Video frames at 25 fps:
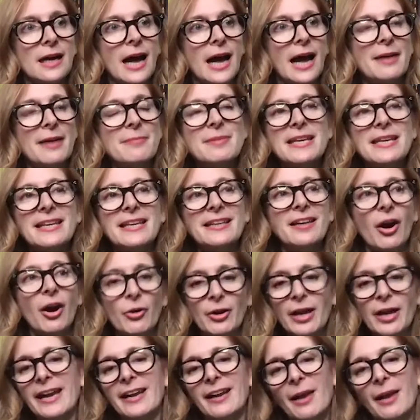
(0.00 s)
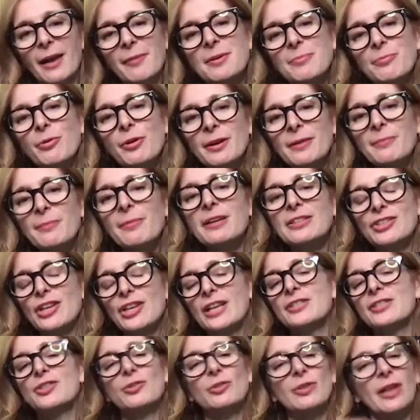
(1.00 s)
I mean, okay. I mean, pretty much I
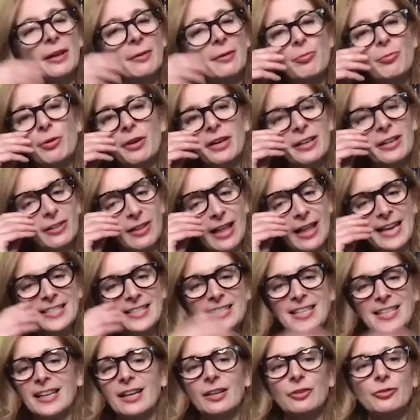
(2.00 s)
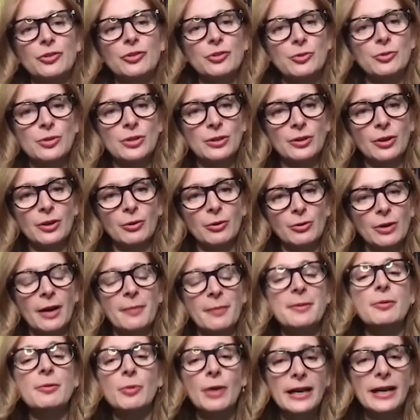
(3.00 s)
do like pretty classic. I'll do, you know, I
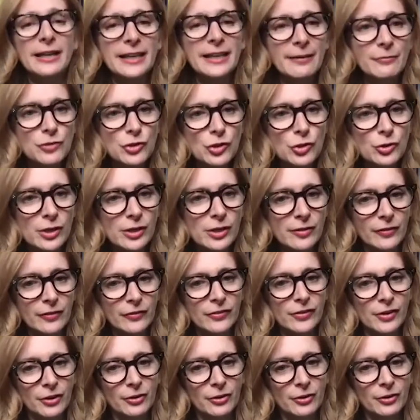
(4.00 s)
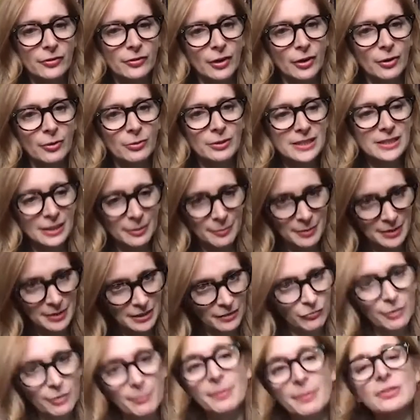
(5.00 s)
mean, we're not going to have turkey this year, so it's going to be
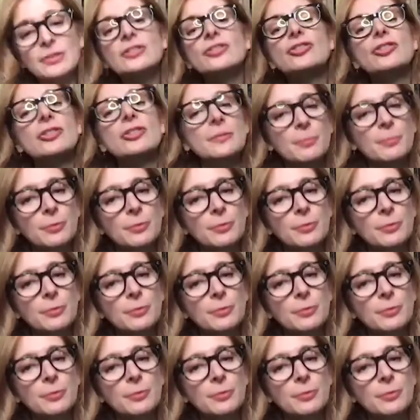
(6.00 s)
different, but let's just